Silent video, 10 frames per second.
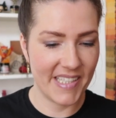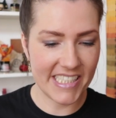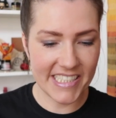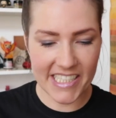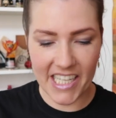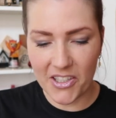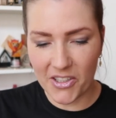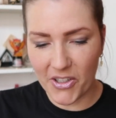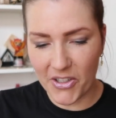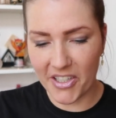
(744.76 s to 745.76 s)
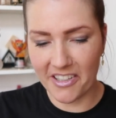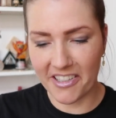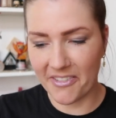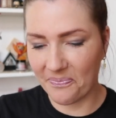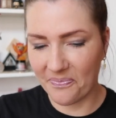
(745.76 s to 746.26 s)
Let's take a look.
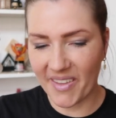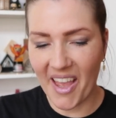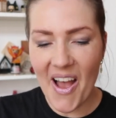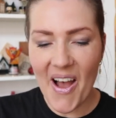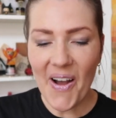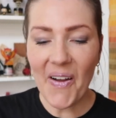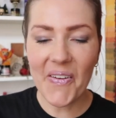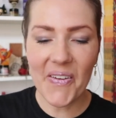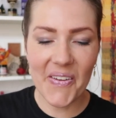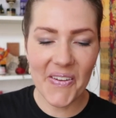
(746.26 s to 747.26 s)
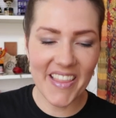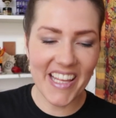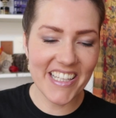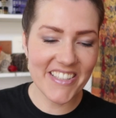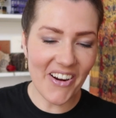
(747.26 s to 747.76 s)
Oh,
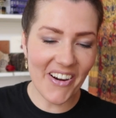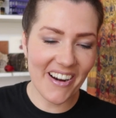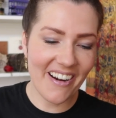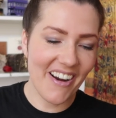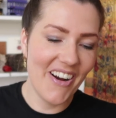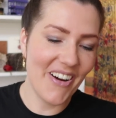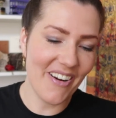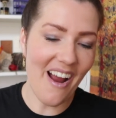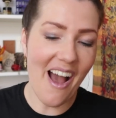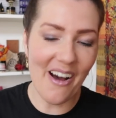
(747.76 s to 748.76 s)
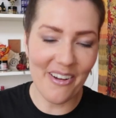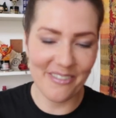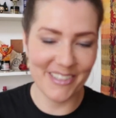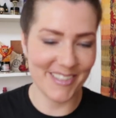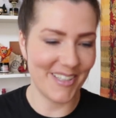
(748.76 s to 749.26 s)
these are her
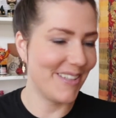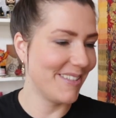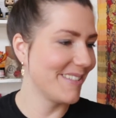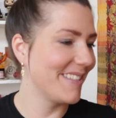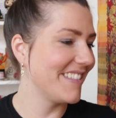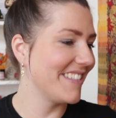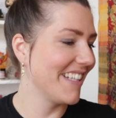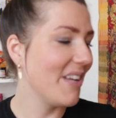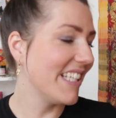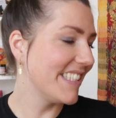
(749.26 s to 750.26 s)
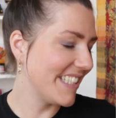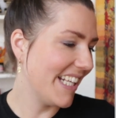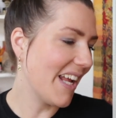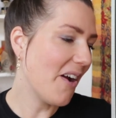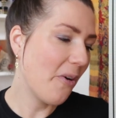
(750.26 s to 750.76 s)
owl results. We can see
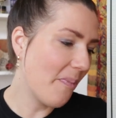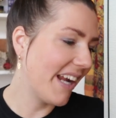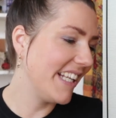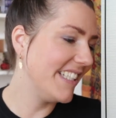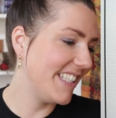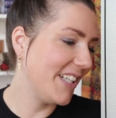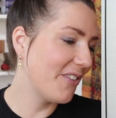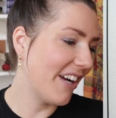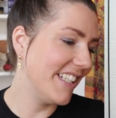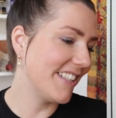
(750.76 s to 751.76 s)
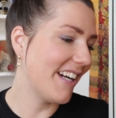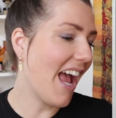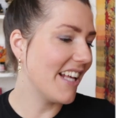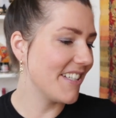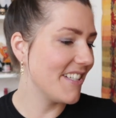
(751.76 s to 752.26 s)
that Hermione Jean Granger
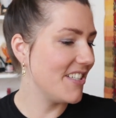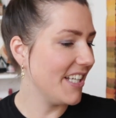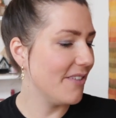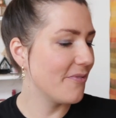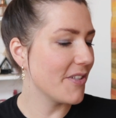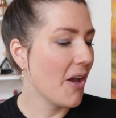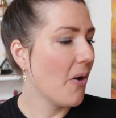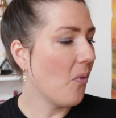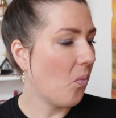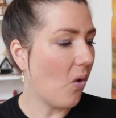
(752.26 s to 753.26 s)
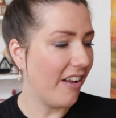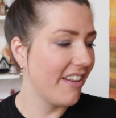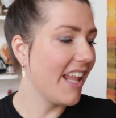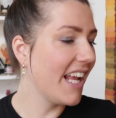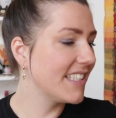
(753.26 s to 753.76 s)
has achieved
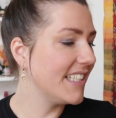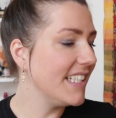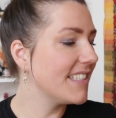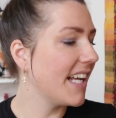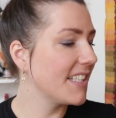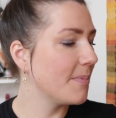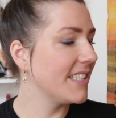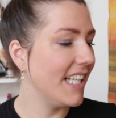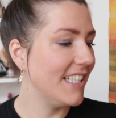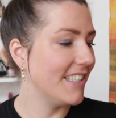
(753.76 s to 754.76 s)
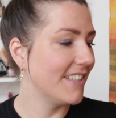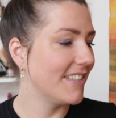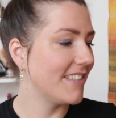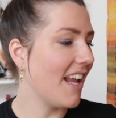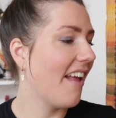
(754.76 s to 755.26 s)
1 exceeds
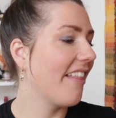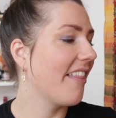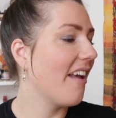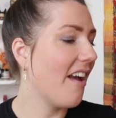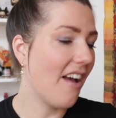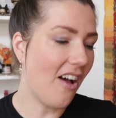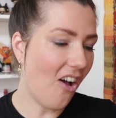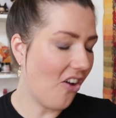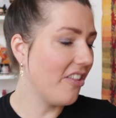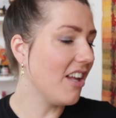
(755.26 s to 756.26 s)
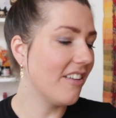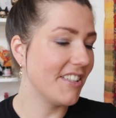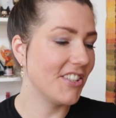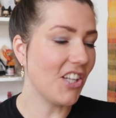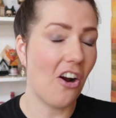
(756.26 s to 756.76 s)
expectations and all the
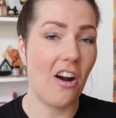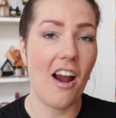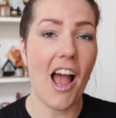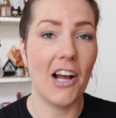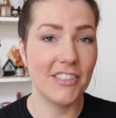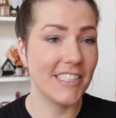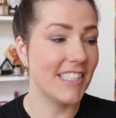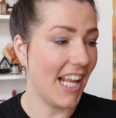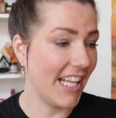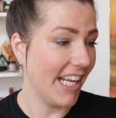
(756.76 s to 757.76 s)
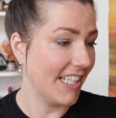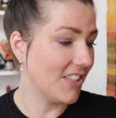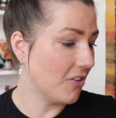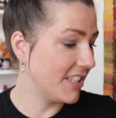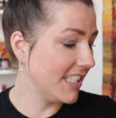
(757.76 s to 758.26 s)
others are outstanding.
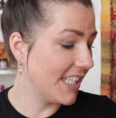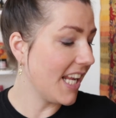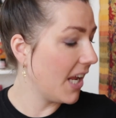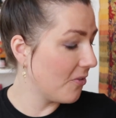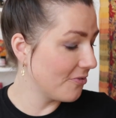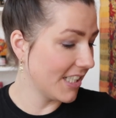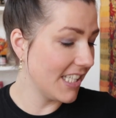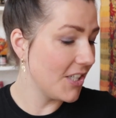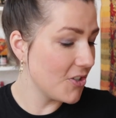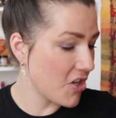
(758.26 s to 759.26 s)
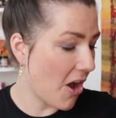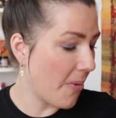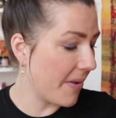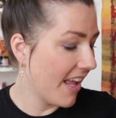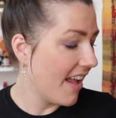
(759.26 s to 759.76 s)
So she did a really good
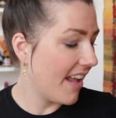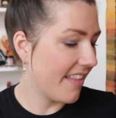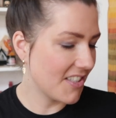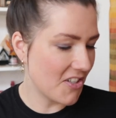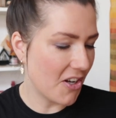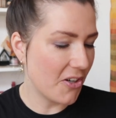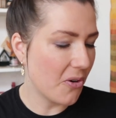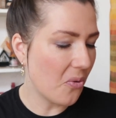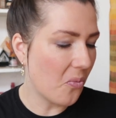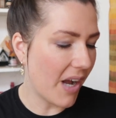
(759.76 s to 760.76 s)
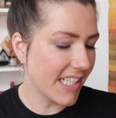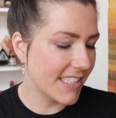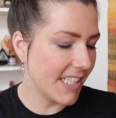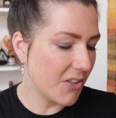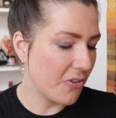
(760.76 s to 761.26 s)
job. And there's another wax
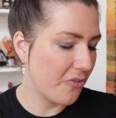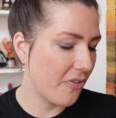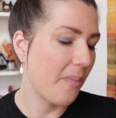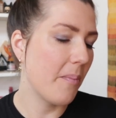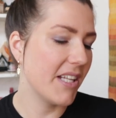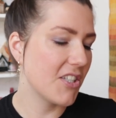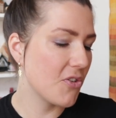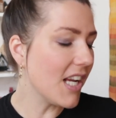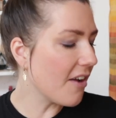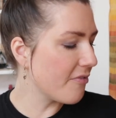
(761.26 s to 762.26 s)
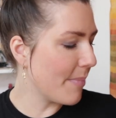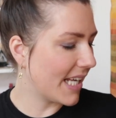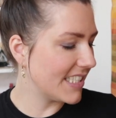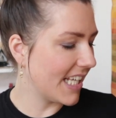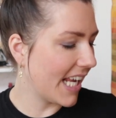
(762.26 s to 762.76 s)
seal from the Ministry of
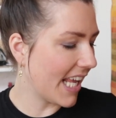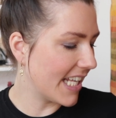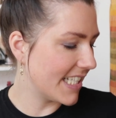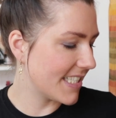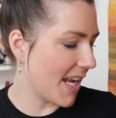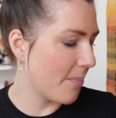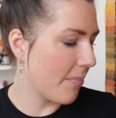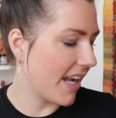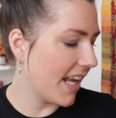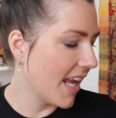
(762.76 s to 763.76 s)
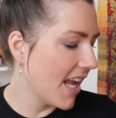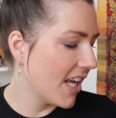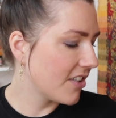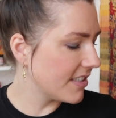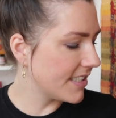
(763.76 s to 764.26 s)
Magic and it's signed by
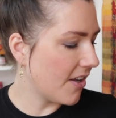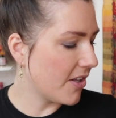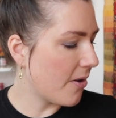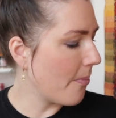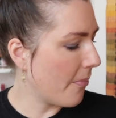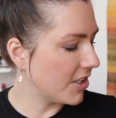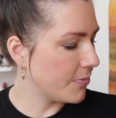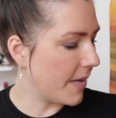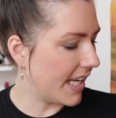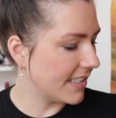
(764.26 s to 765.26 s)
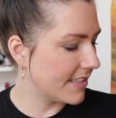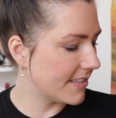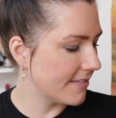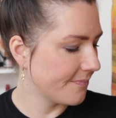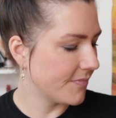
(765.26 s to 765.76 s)
Griselda
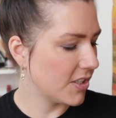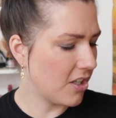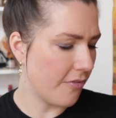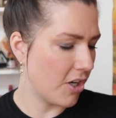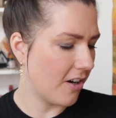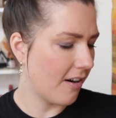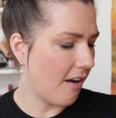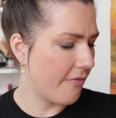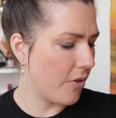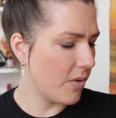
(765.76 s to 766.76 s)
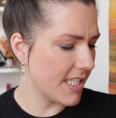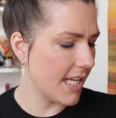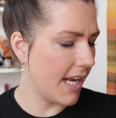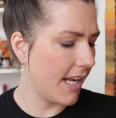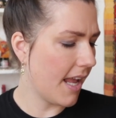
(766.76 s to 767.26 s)
Marchbanks, Governor of the
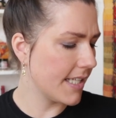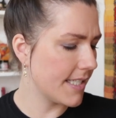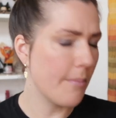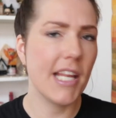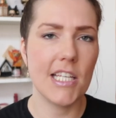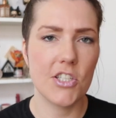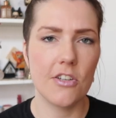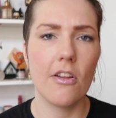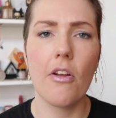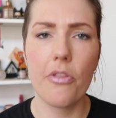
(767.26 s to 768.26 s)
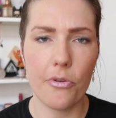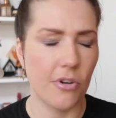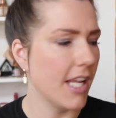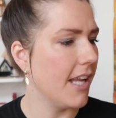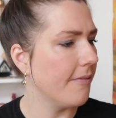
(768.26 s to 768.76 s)
Wizarding Examination Authority.